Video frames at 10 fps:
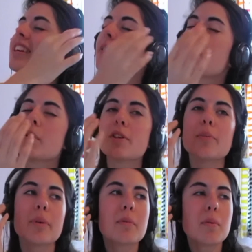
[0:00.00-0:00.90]
like when we don't
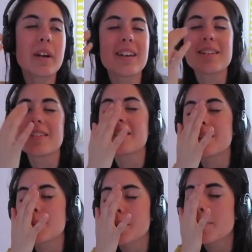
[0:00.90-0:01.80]
put him away, he just
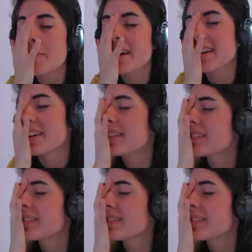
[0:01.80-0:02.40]
keeps coming back up.